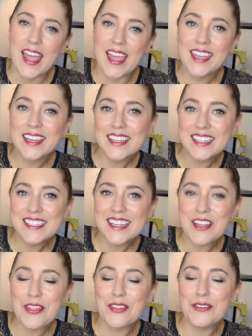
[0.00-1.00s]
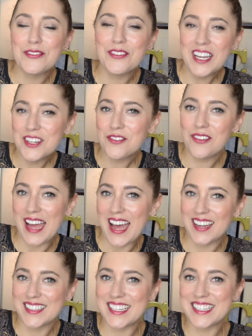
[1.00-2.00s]
And the fun
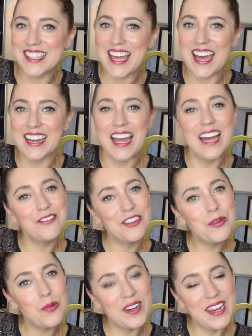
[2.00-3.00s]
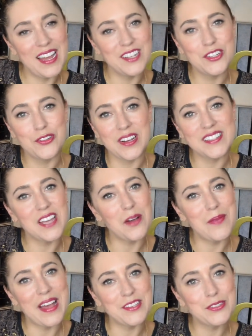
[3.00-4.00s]
fact is that everyone had to dress
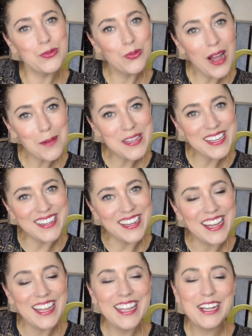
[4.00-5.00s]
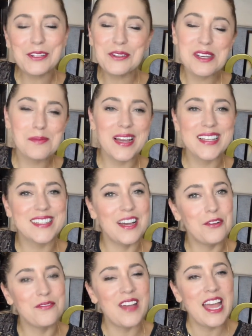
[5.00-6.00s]
up as the Robin, including myself.